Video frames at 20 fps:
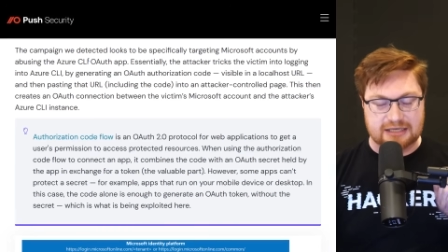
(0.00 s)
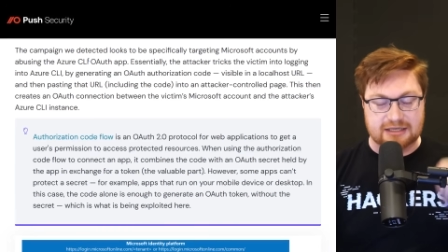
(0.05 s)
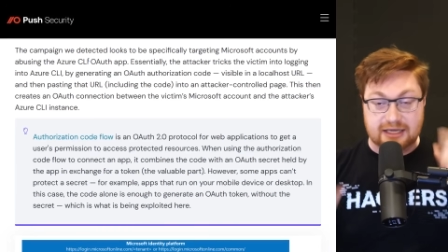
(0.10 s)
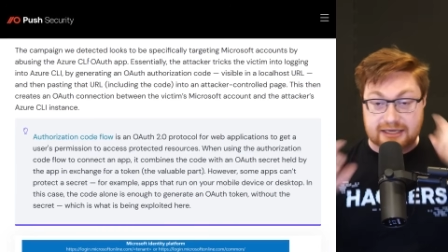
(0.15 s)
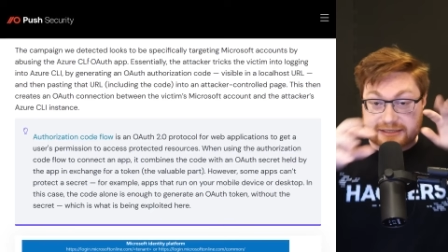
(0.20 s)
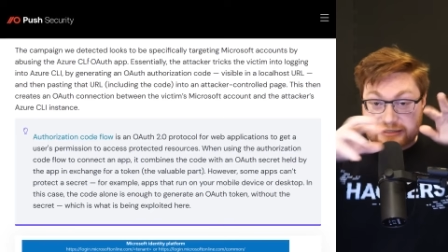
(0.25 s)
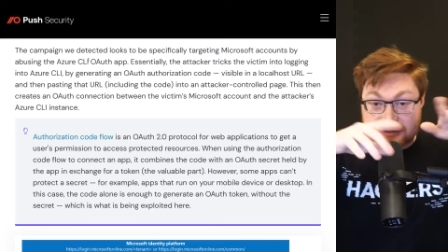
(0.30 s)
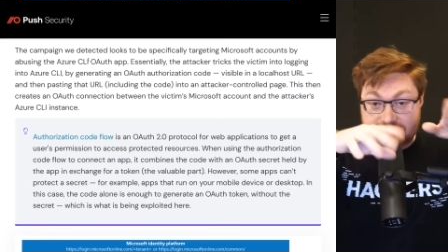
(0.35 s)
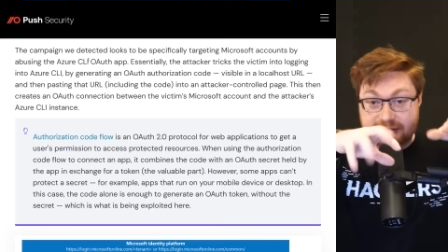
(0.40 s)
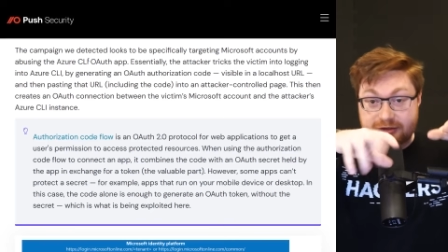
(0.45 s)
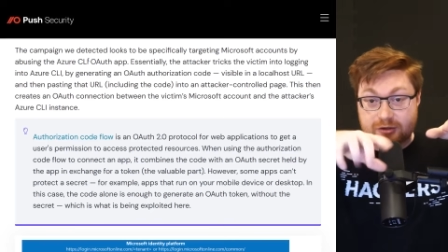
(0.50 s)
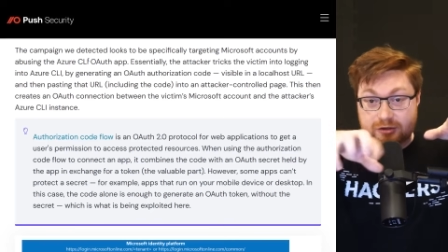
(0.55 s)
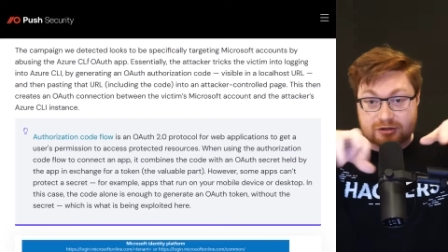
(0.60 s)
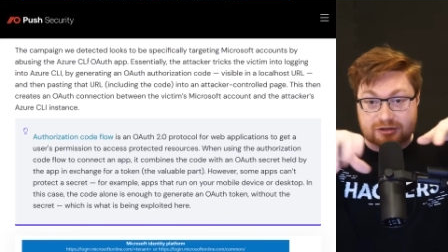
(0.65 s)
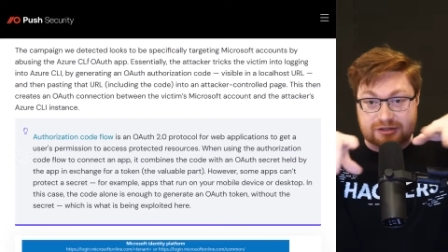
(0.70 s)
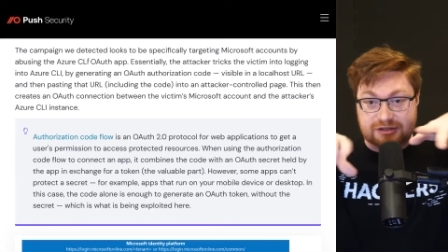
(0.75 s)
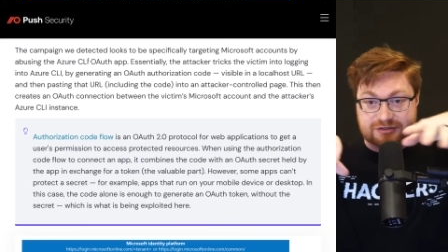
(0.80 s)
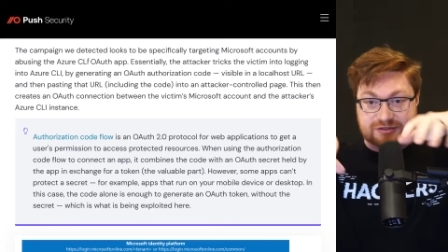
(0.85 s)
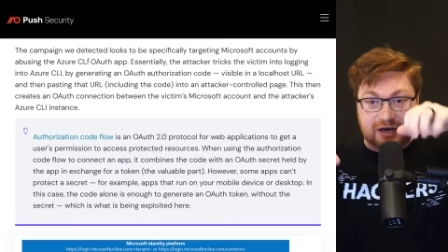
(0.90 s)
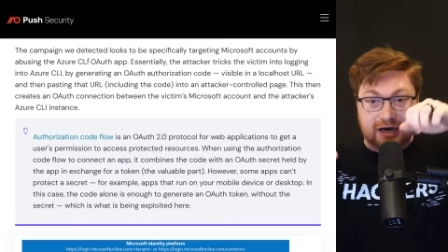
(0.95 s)
like
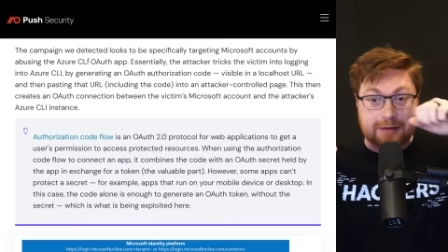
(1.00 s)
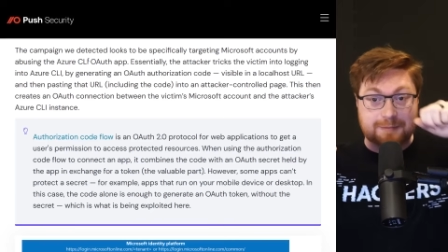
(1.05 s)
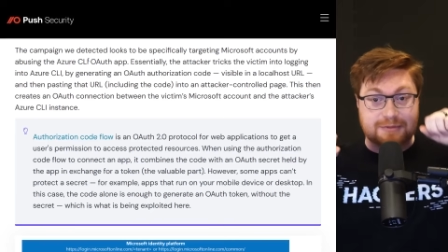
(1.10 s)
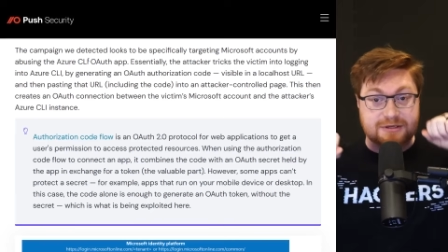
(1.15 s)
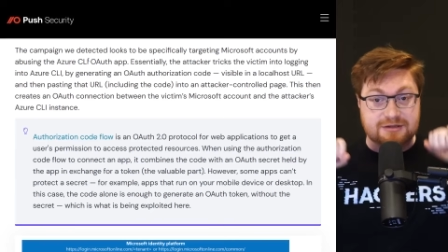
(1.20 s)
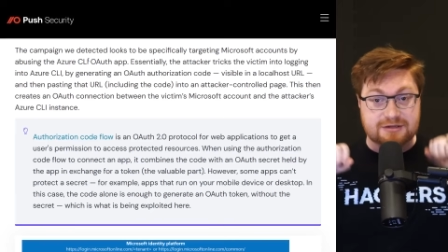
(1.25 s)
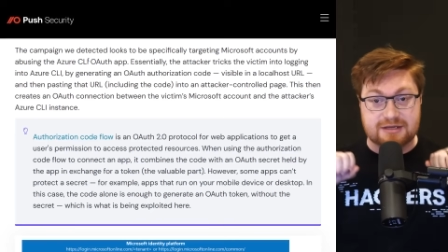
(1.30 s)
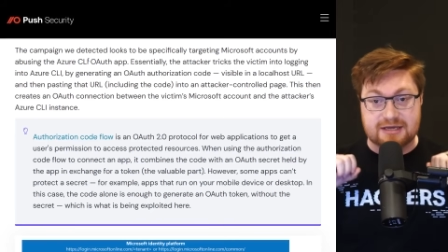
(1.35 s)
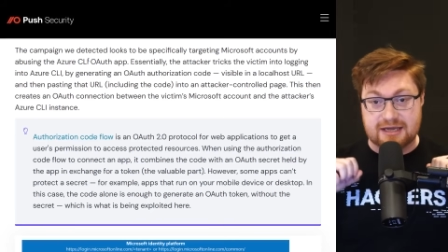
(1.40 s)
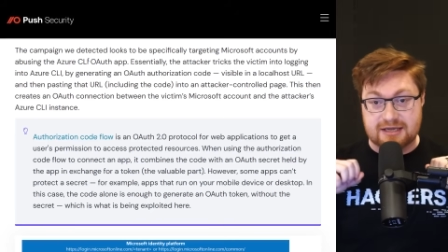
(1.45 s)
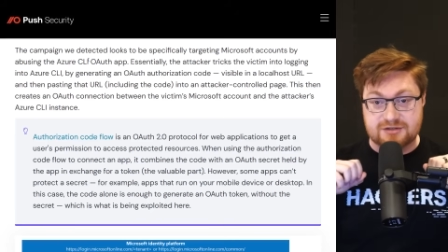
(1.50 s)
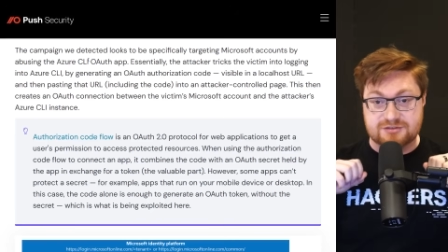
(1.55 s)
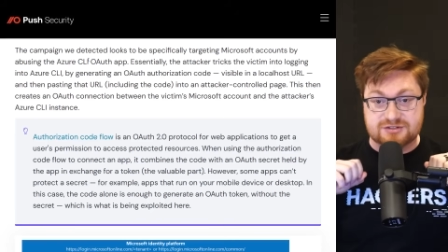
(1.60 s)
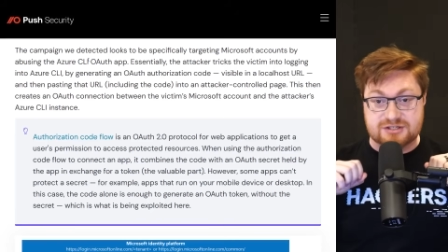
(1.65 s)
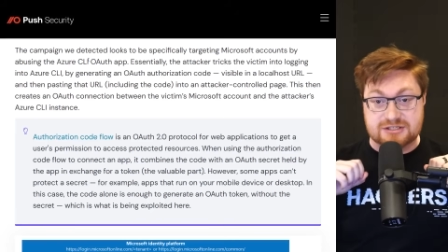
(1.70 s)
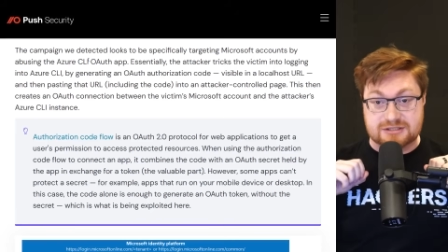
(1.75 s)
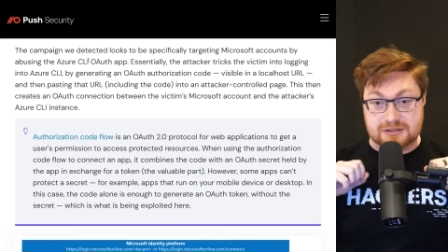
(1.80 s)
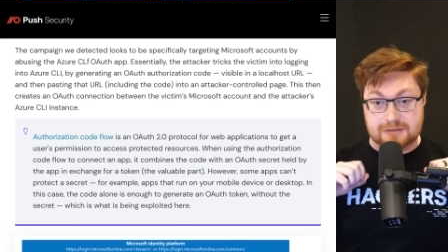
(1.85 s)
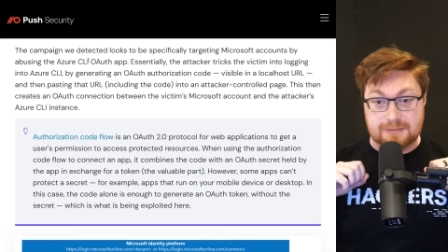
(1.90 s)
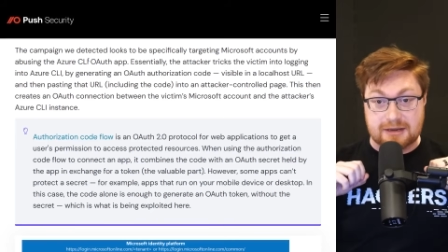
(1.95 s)
literally typing the A
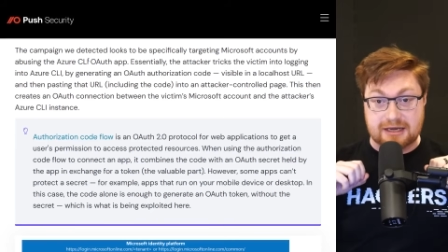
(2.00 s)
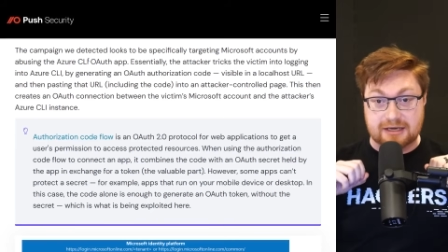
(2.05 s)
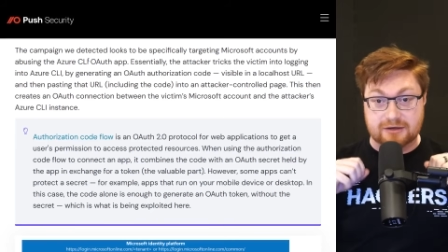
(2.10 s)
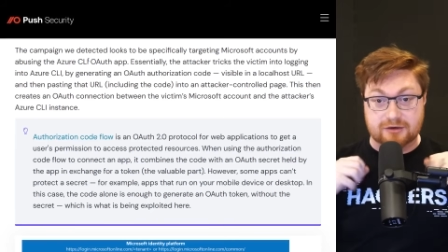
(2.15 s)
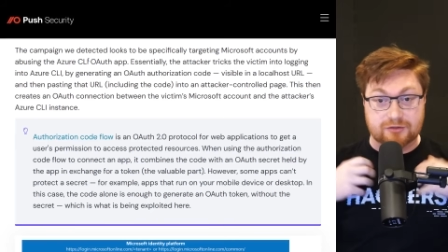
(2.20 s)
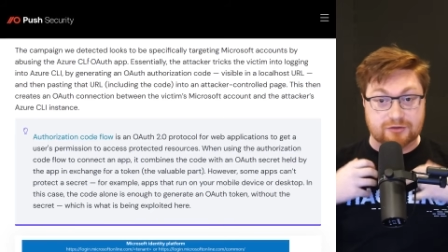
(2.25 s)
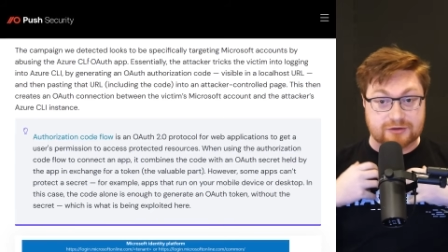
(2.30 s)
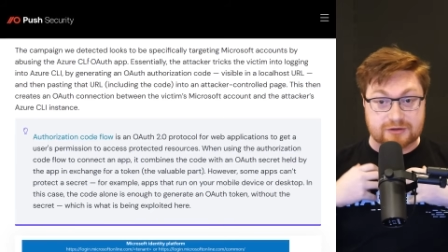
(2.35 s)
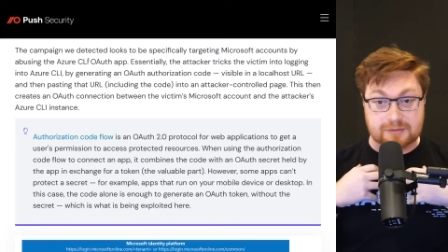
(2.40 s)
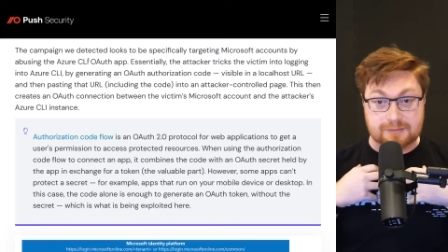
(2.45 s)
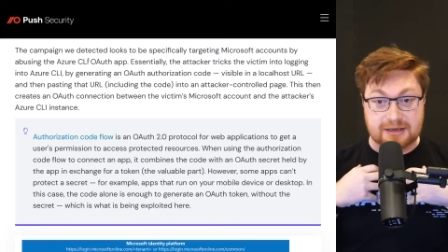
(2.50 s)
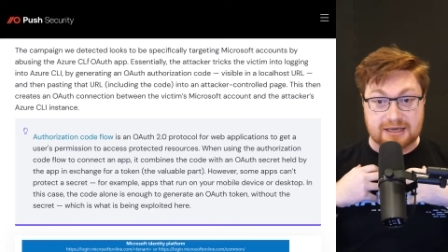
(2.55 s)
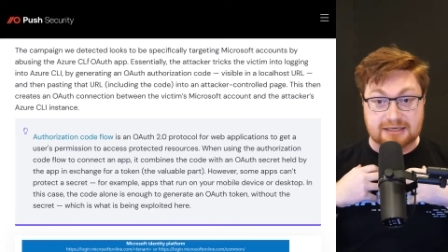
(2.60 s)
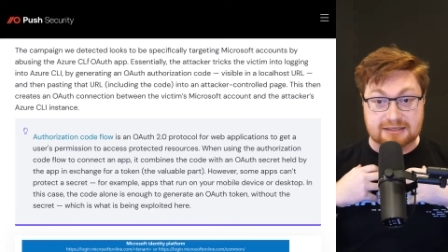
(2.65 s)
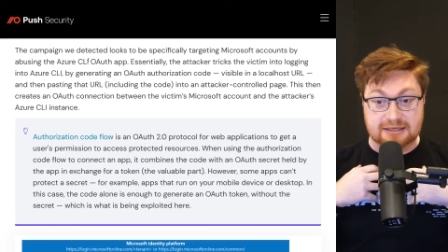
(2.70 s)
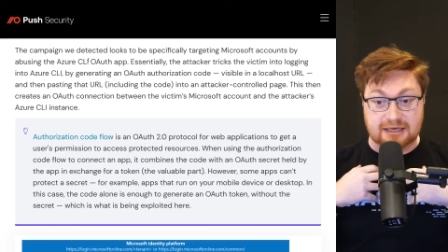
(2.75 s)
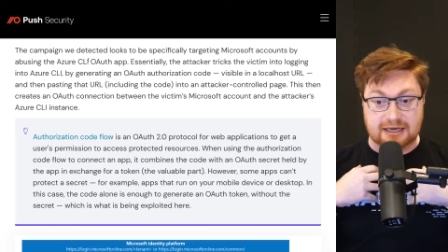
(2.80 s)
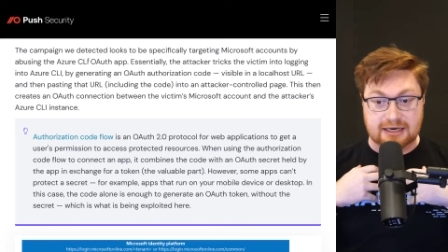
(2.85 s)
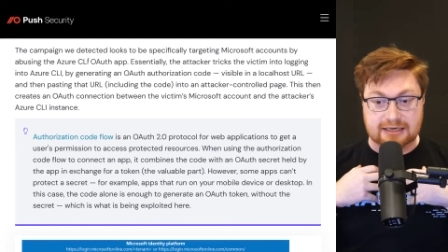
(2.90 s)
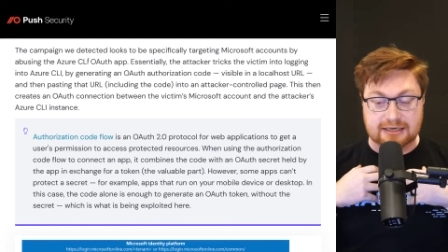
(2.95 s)
Z command on the
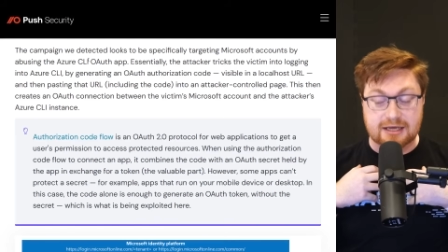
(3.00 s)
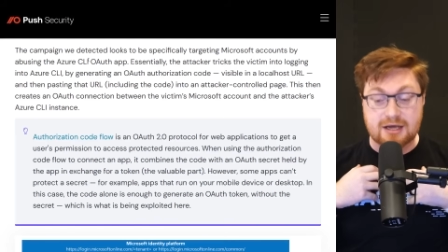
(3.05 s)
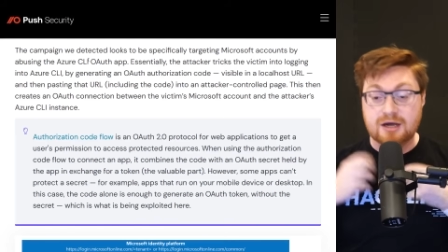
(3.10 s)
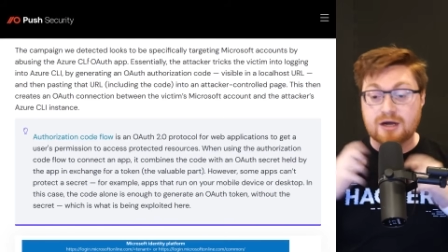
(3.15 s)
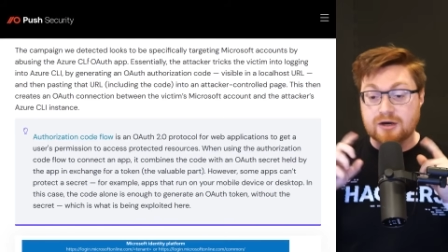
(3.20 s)
command line.